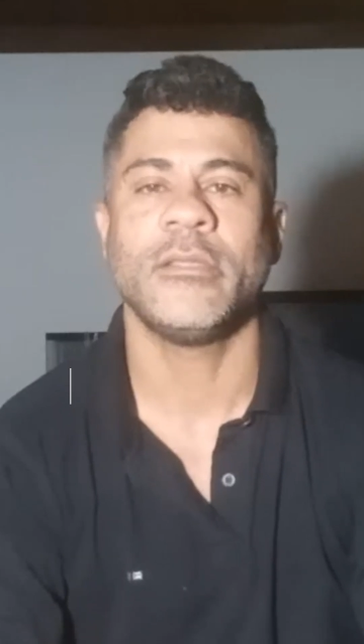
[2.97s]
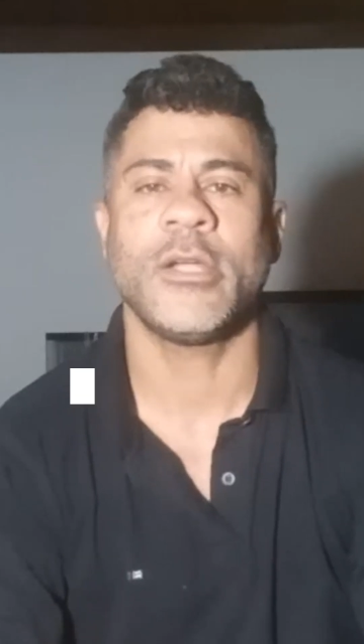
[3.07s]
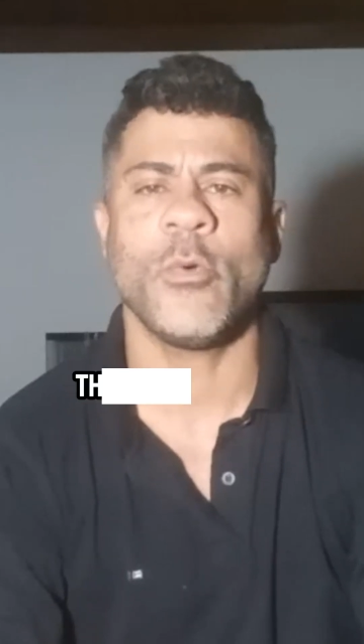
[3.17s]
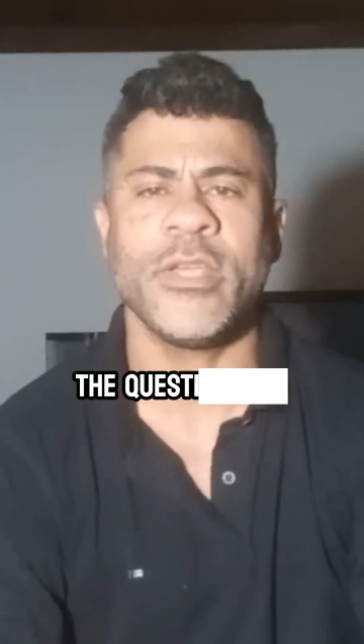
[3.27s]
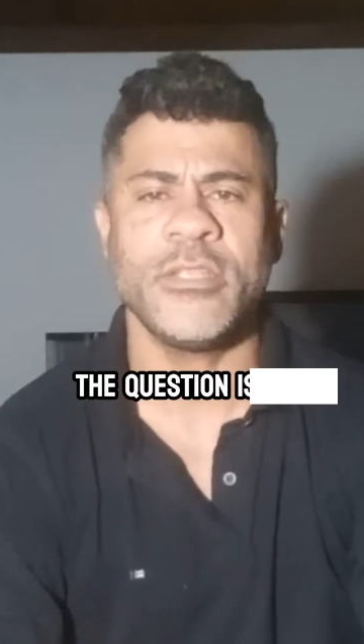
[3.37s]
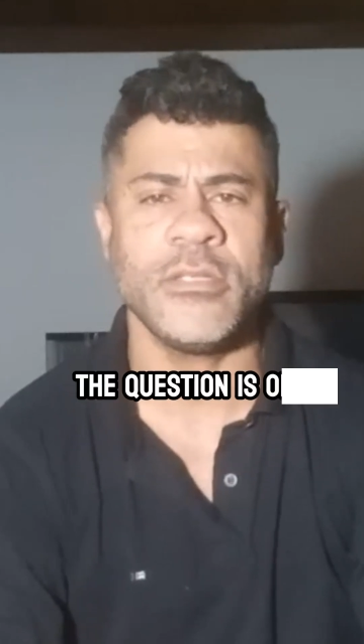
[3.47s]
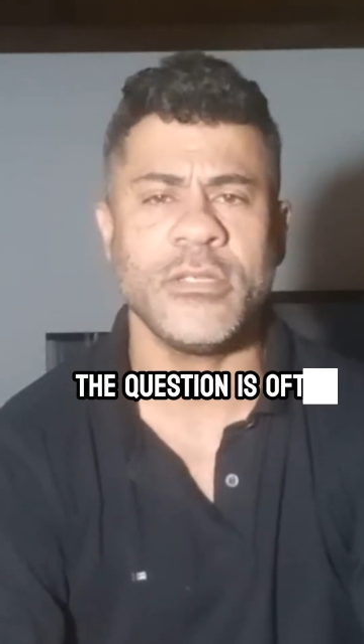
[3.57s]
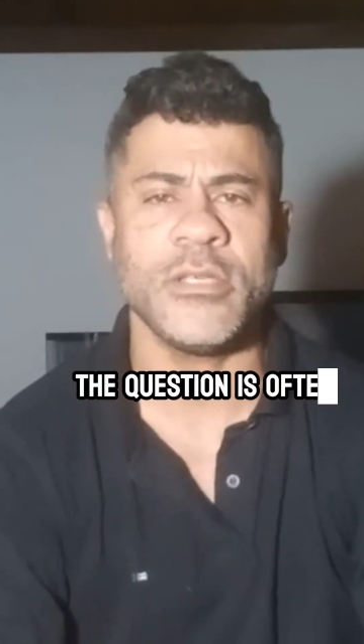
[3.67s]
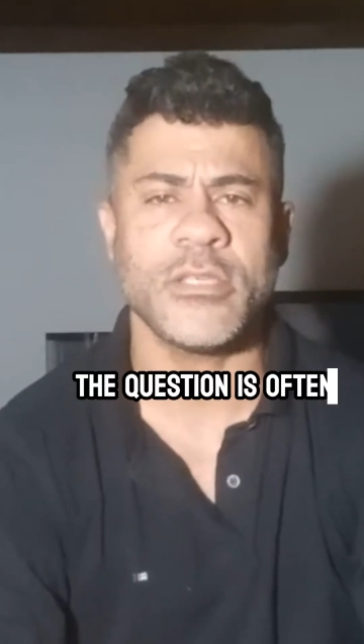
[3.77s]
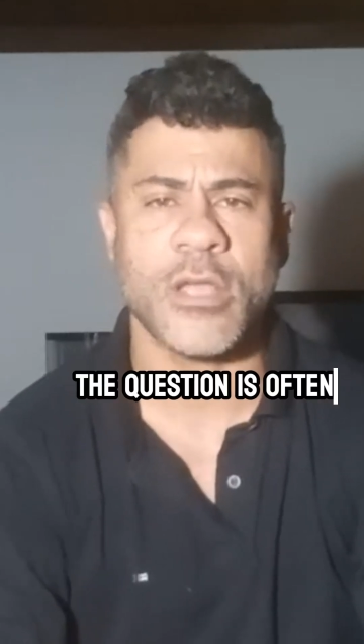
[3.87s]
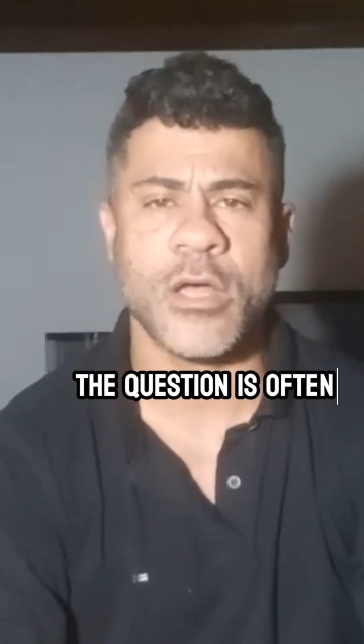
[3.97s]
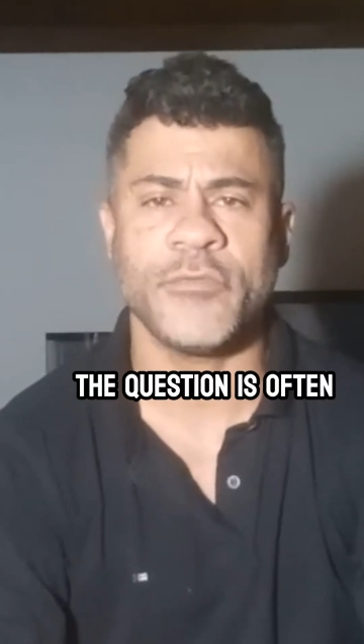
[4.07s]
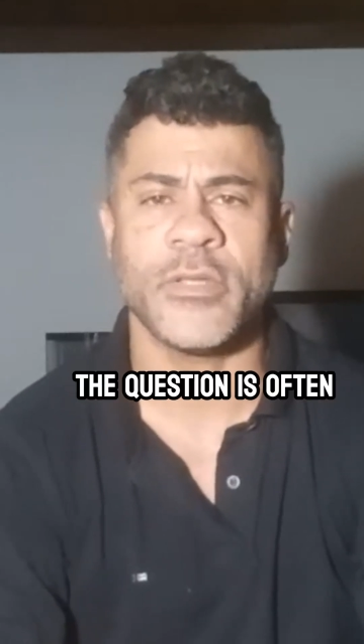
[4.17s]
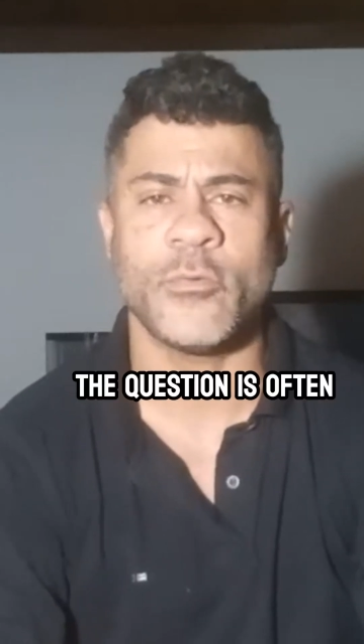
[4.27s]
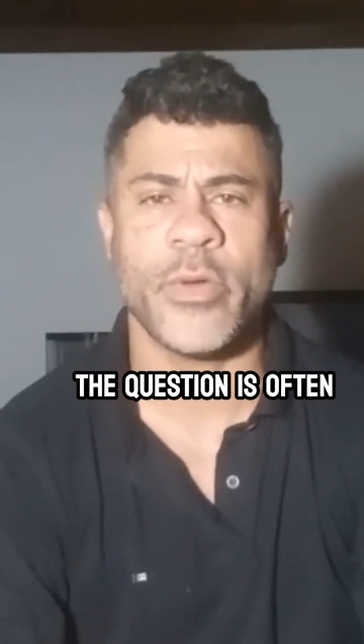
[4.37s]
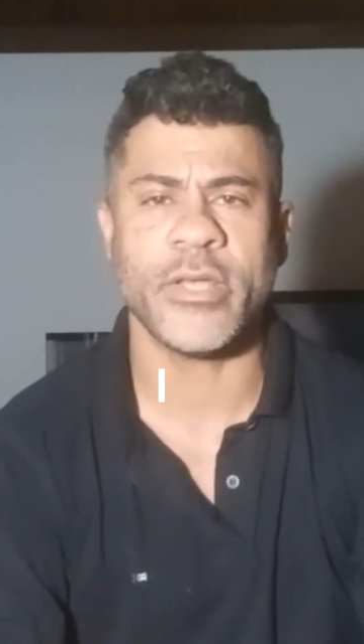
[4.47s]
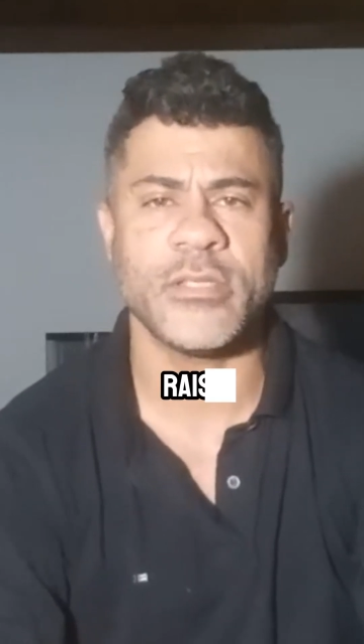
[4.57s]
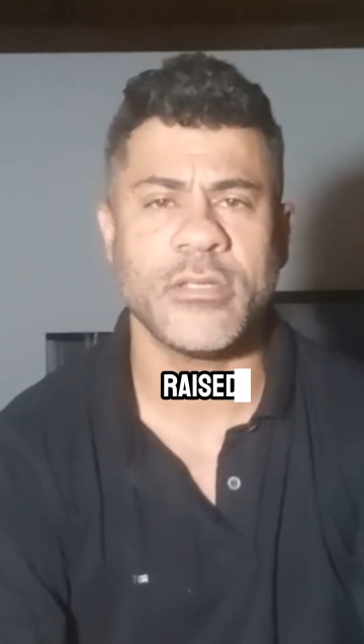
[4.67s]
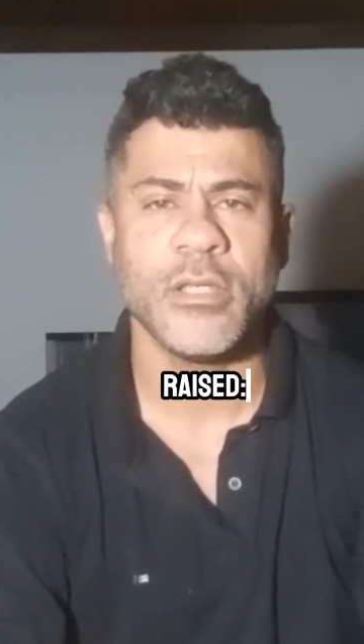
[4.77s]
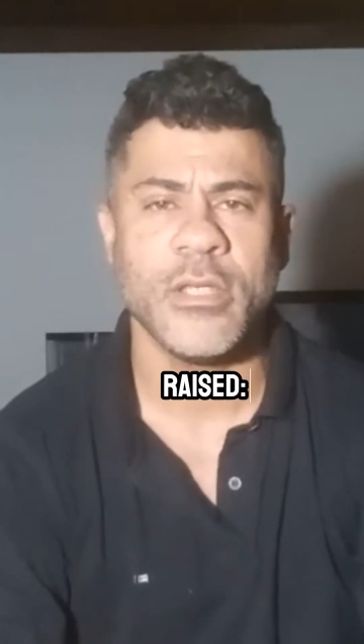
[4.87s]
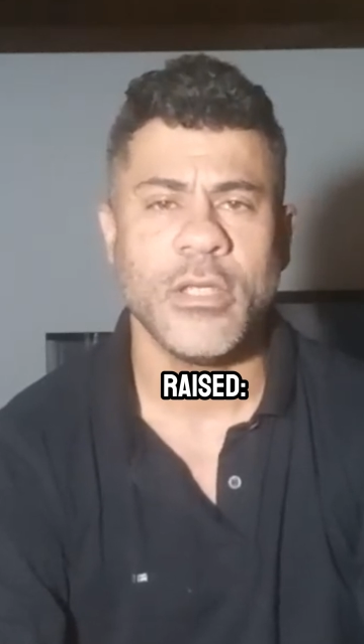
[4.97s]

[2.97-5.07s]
The question is often raised